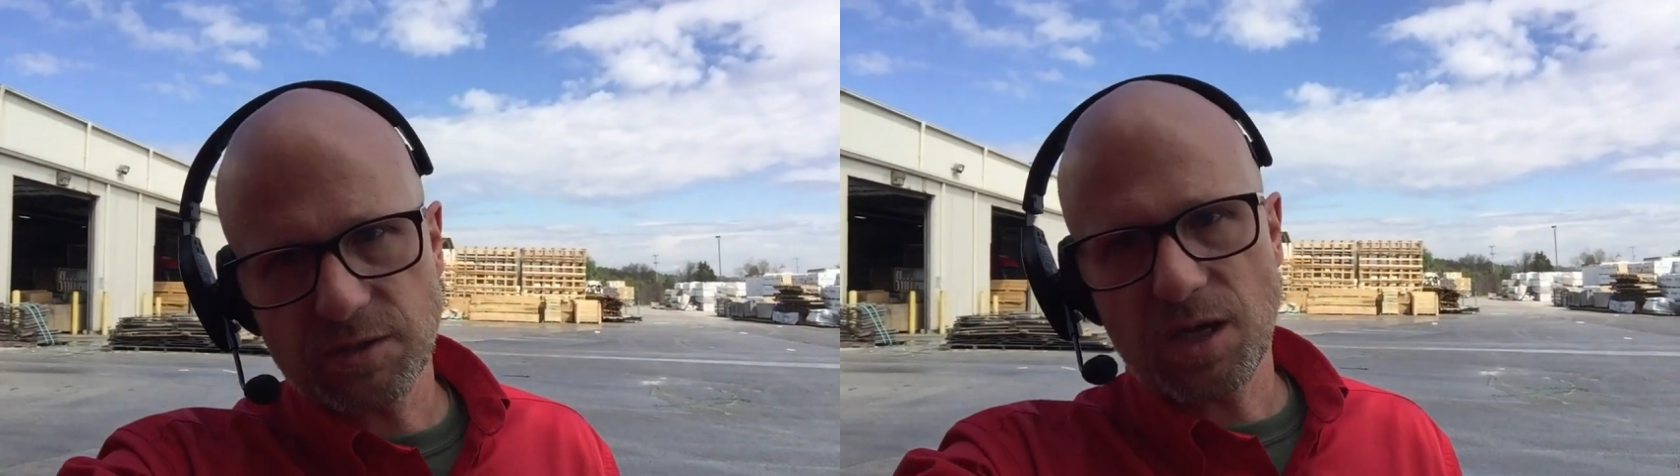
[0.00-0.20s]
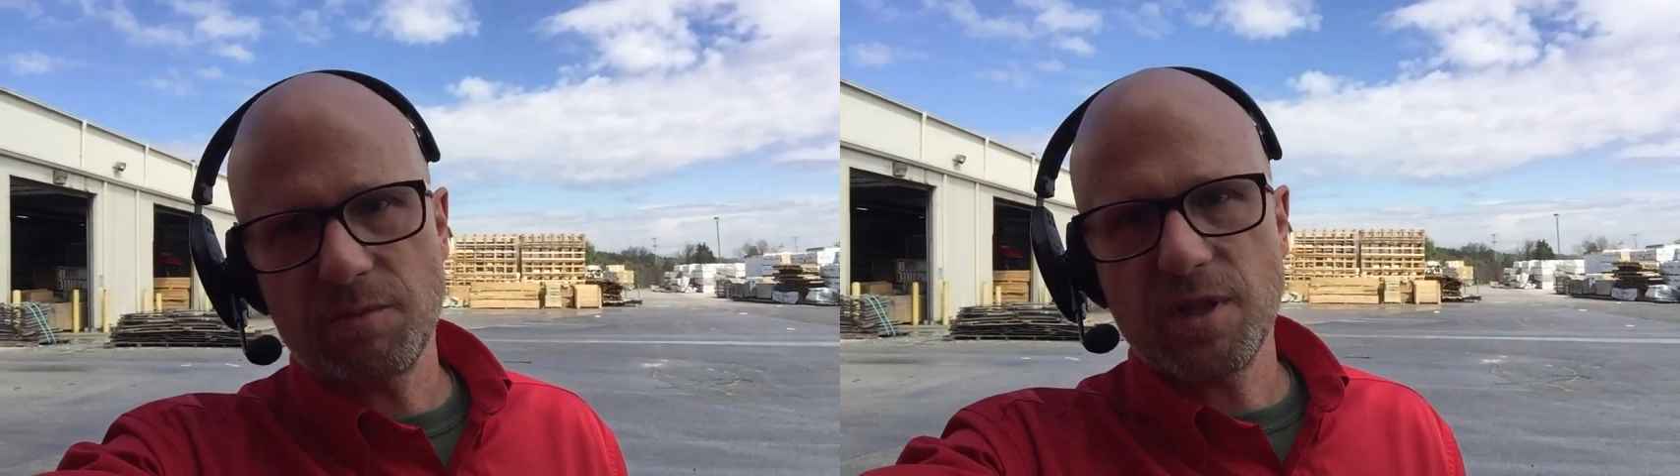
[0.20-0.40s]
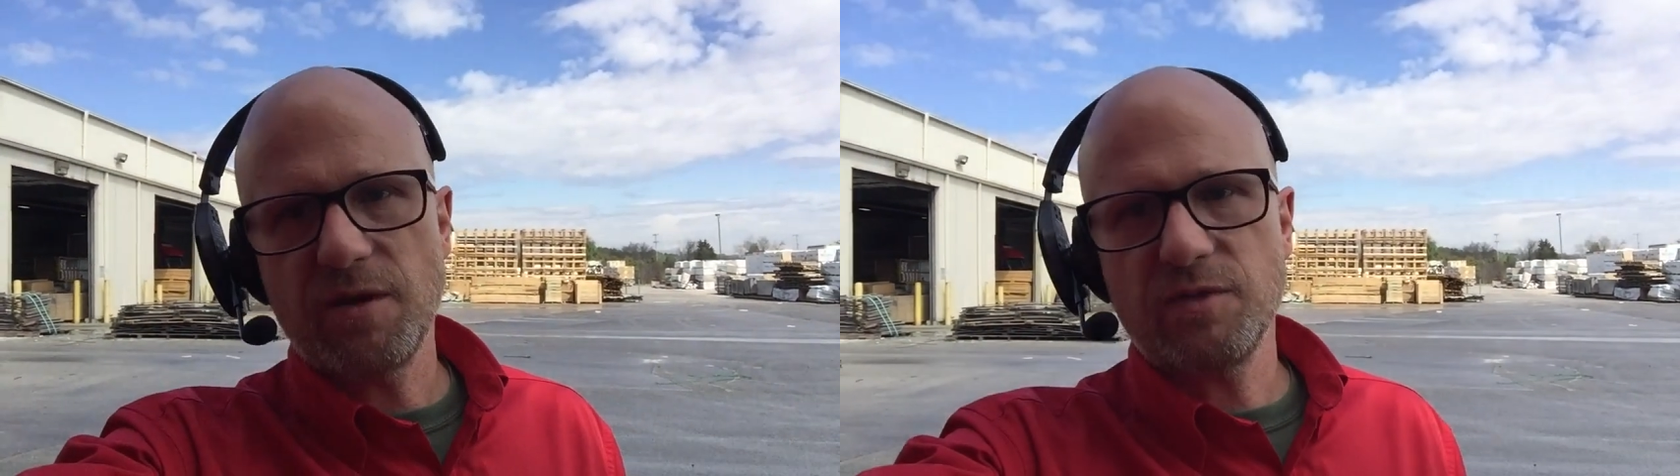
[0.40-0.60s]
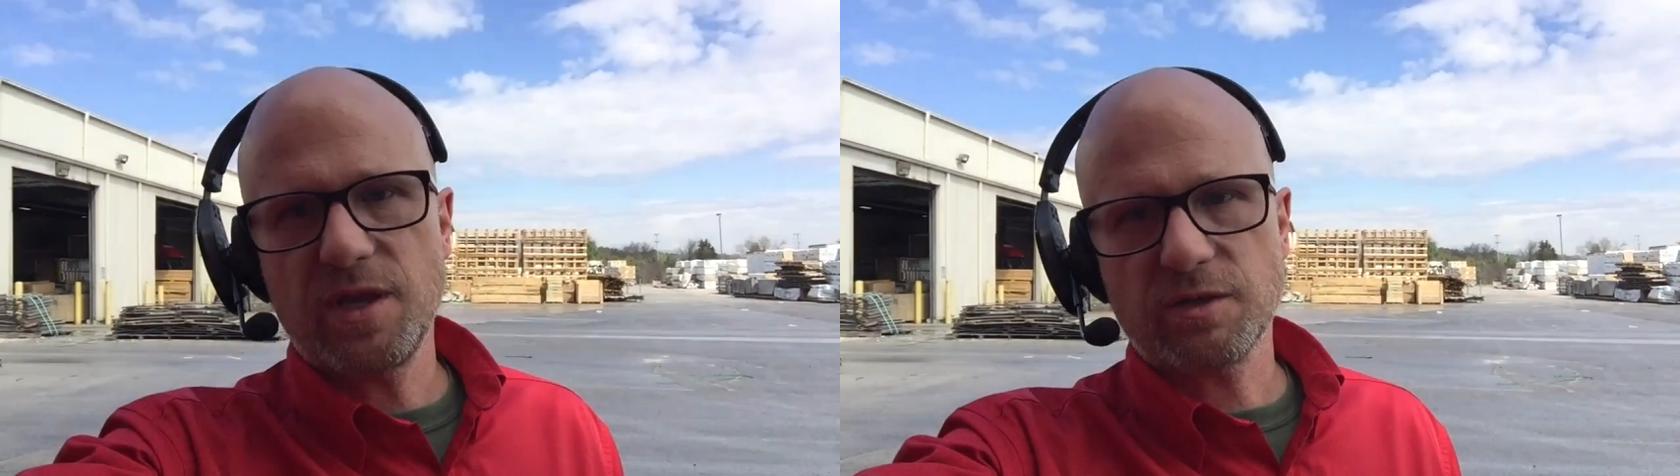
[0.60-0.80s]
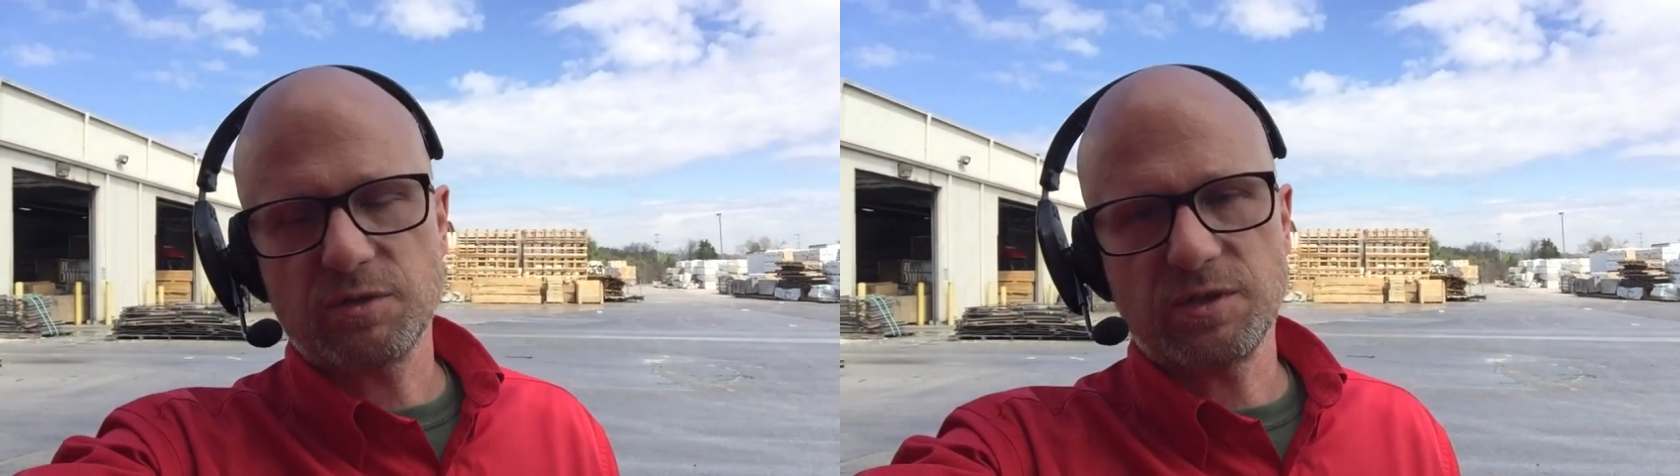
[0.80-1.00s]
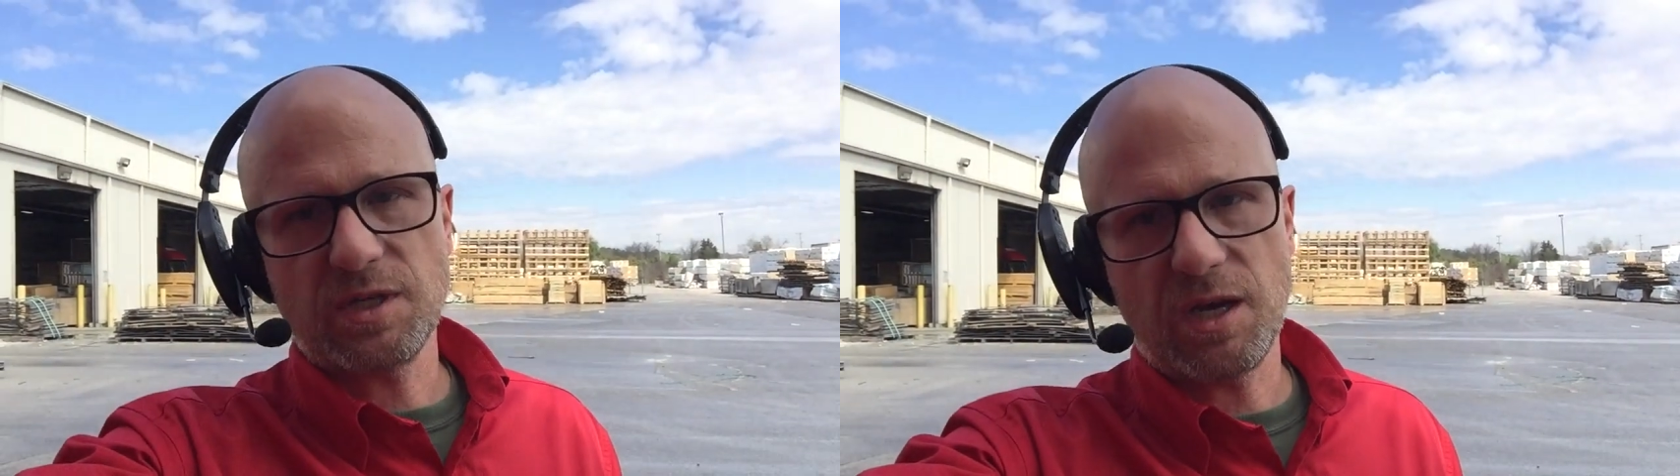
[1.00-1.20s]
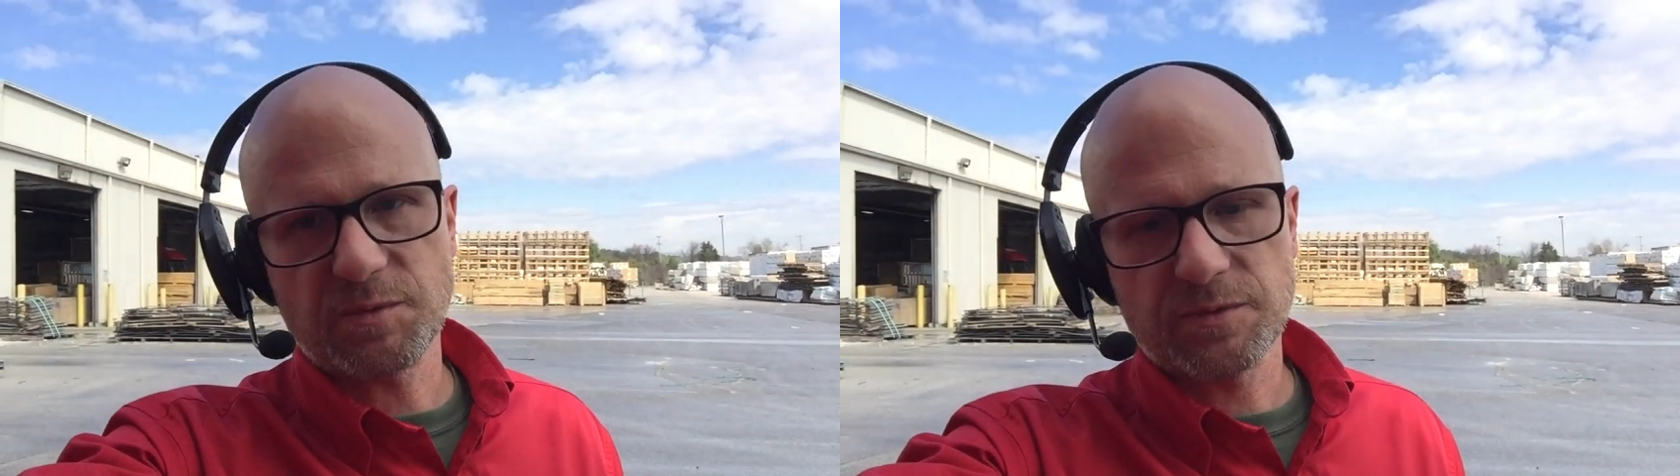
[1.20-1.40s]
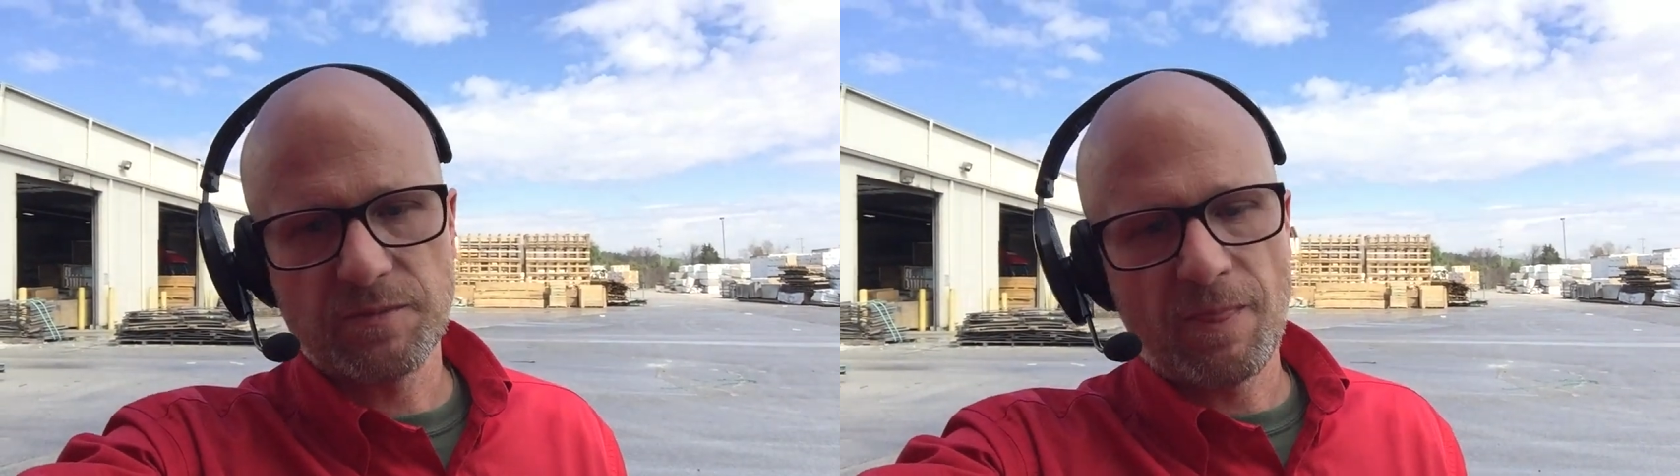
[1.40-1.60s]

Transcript: on top of that for the extra stops.